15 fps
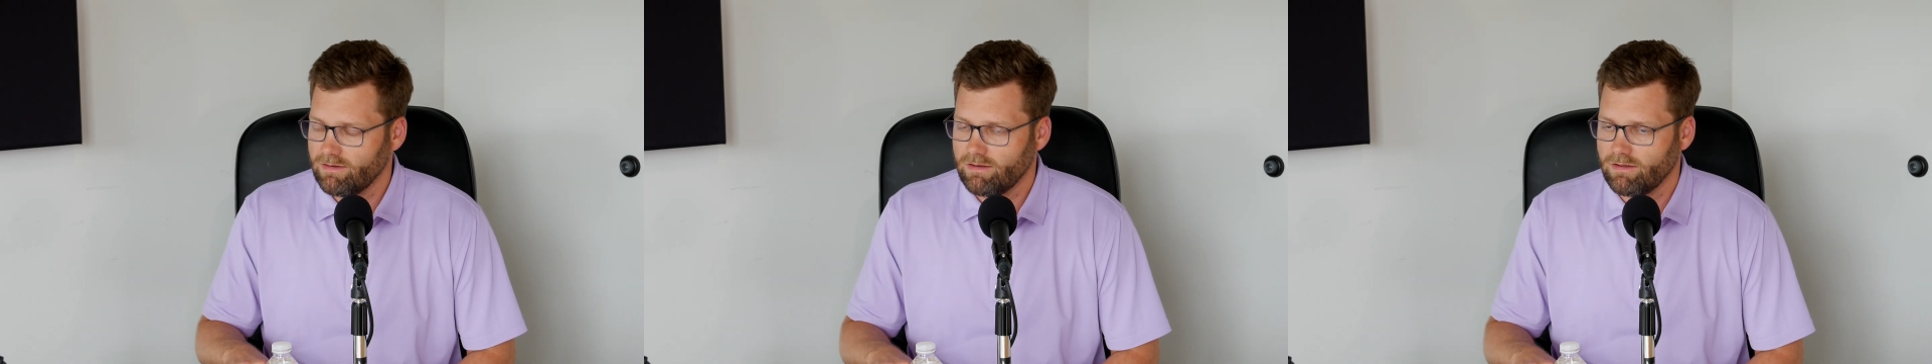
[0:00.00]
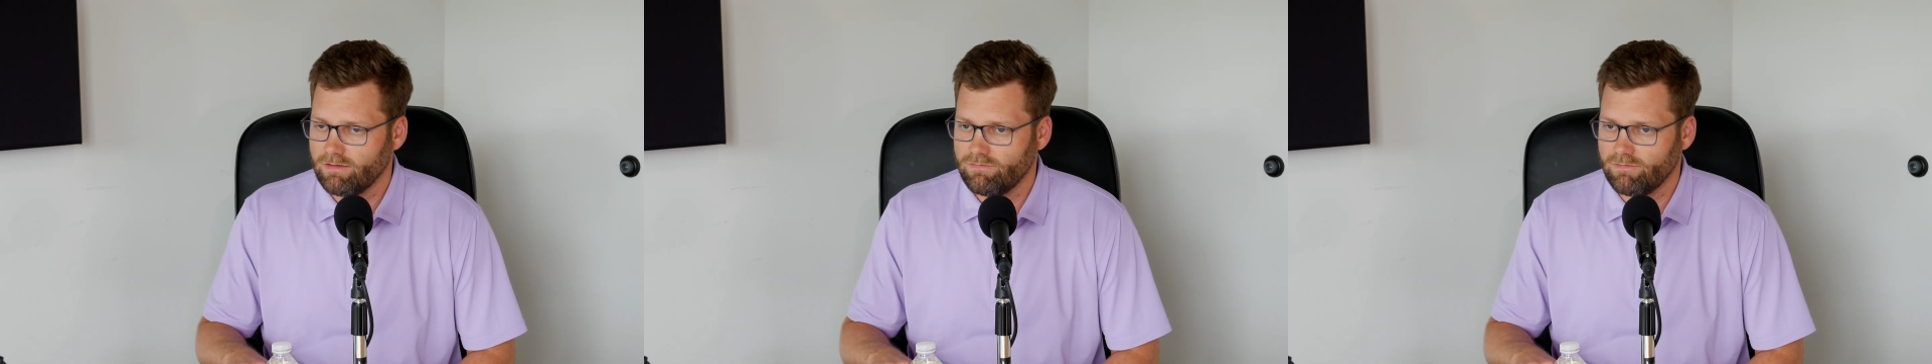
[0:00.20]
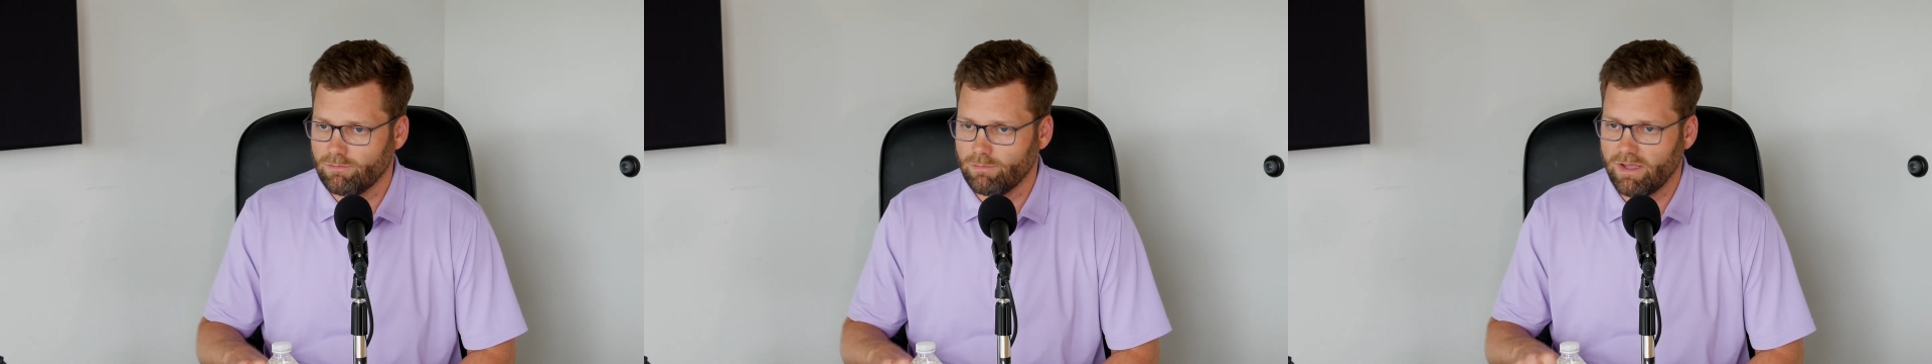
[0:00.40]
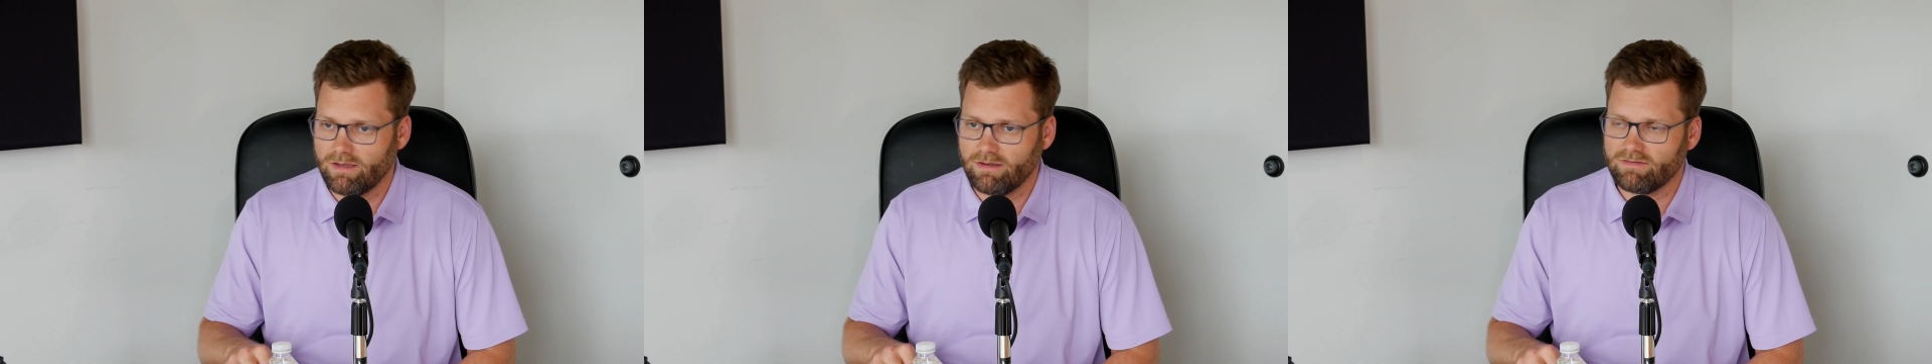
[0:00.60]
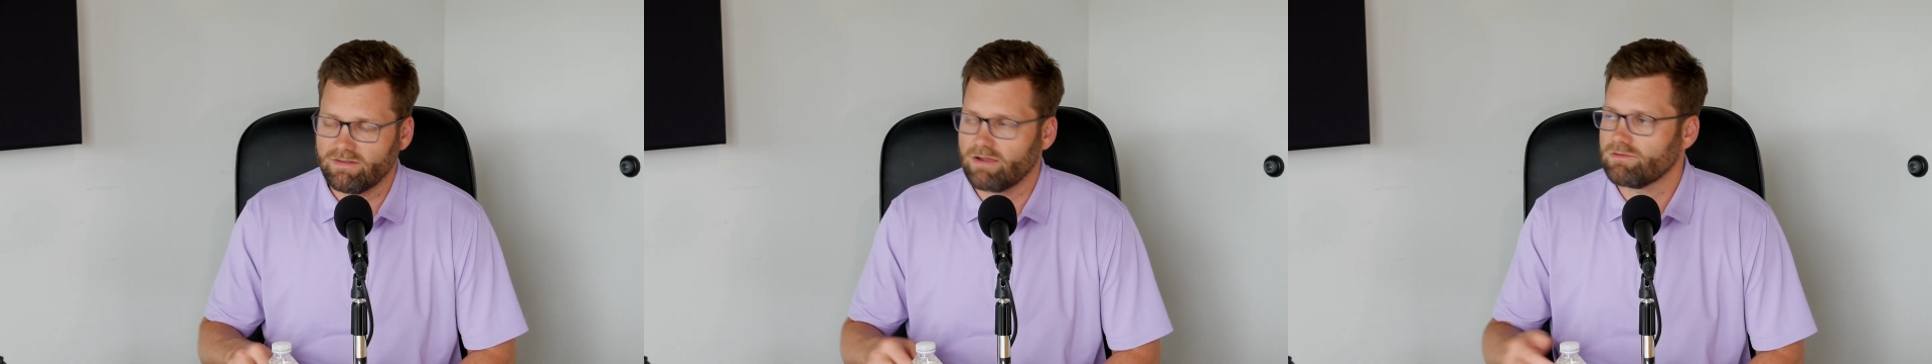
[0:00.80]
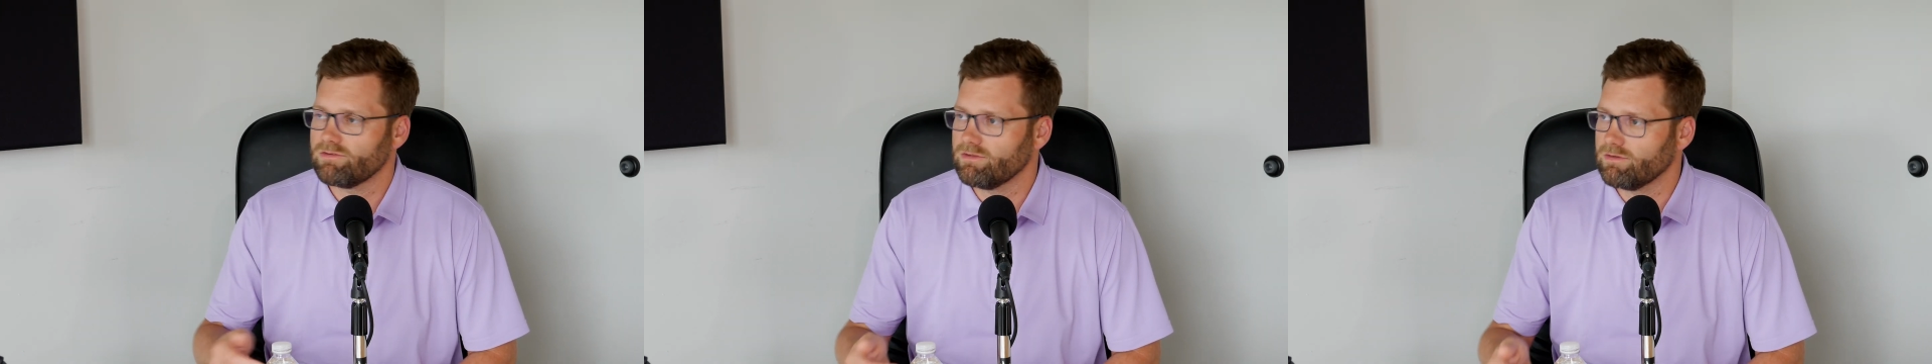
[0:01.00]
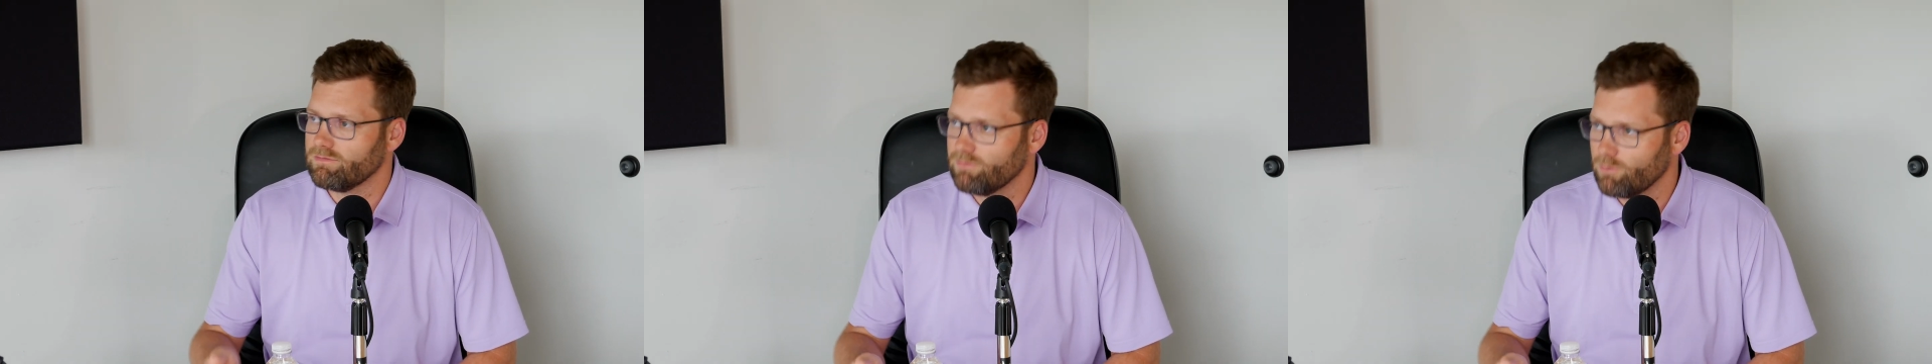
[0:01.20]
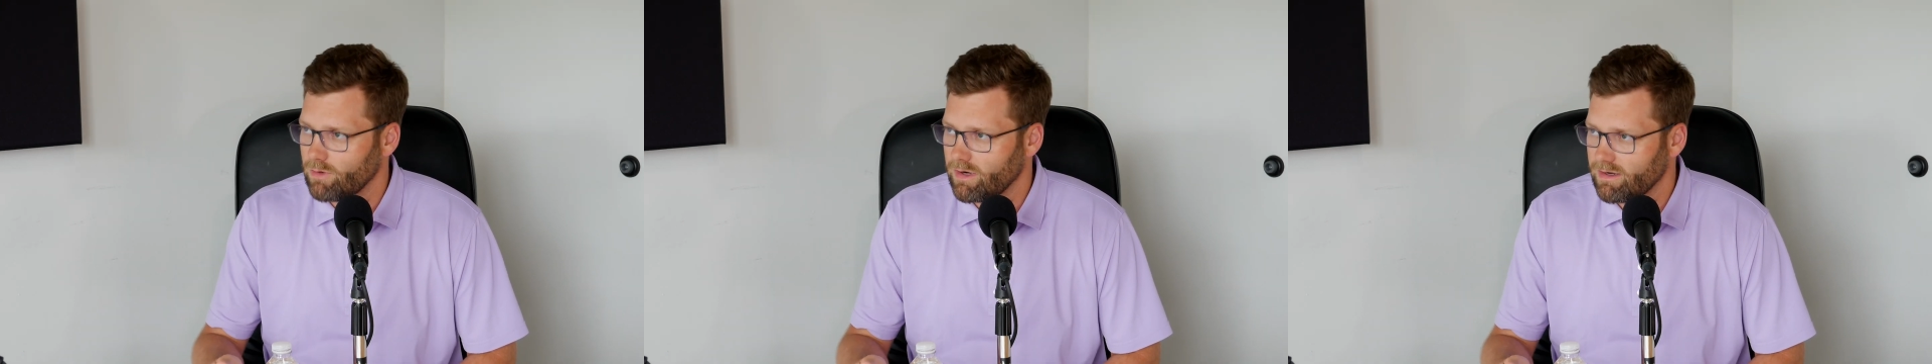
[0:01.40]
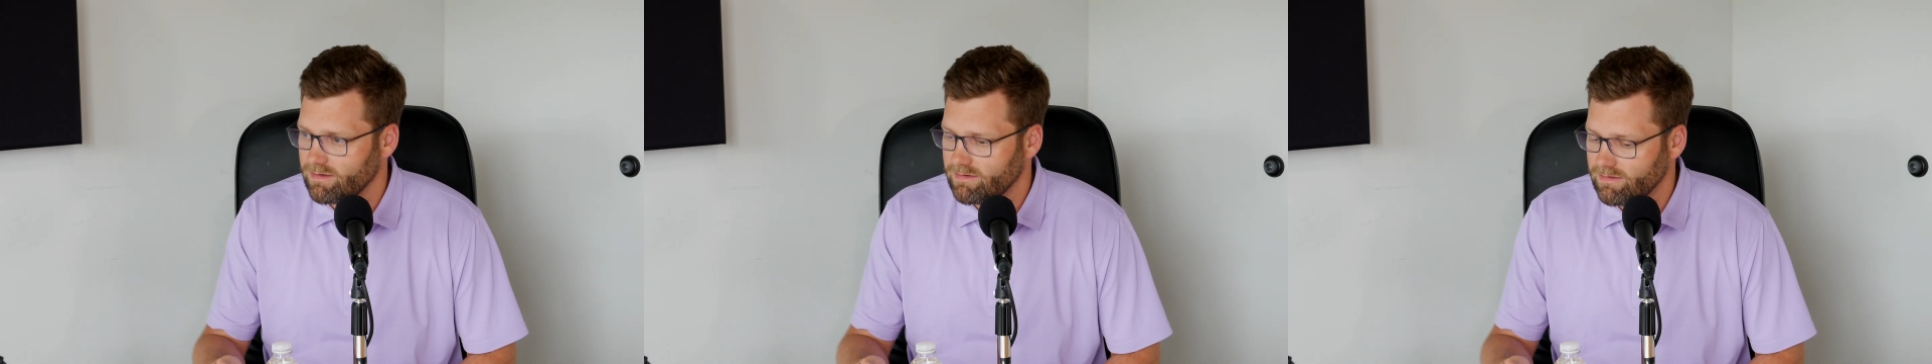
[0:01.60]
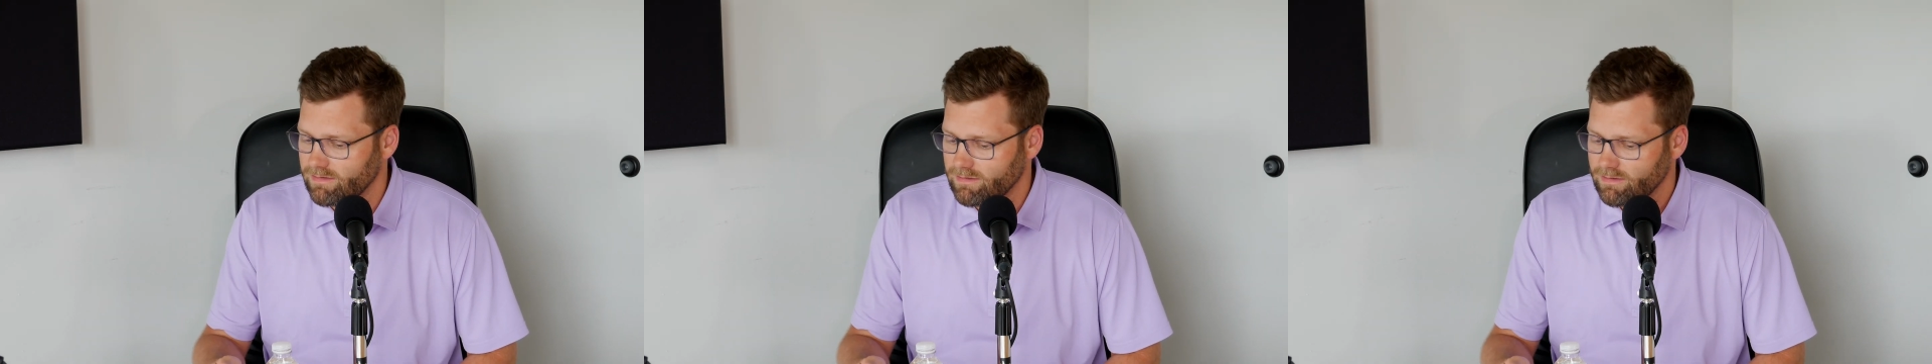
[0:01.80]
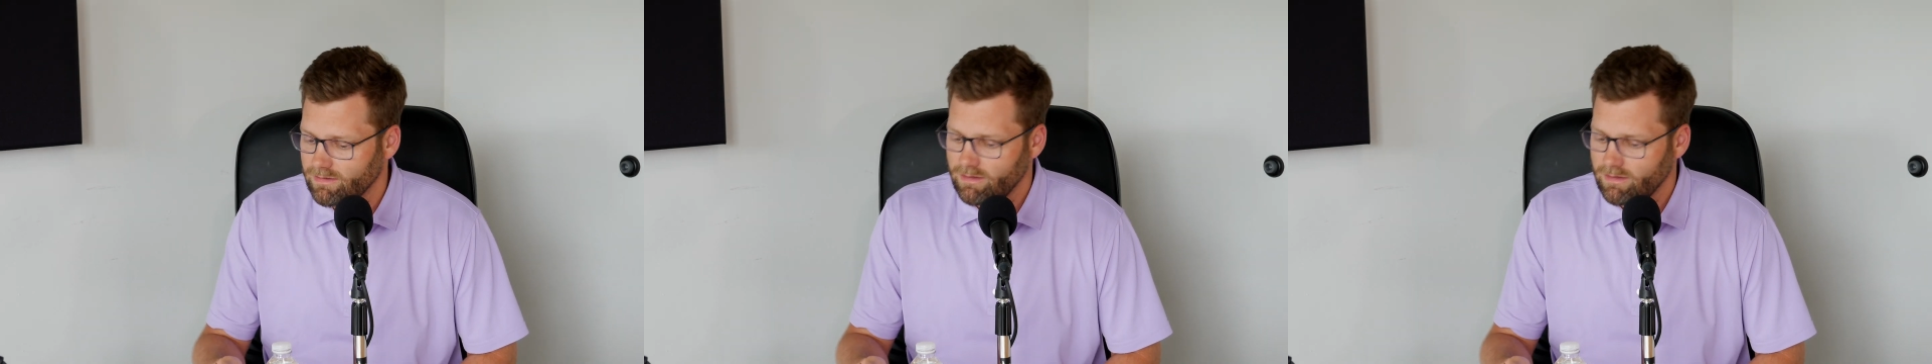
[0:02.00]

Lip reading: if your pain is actually a 4 out of 10.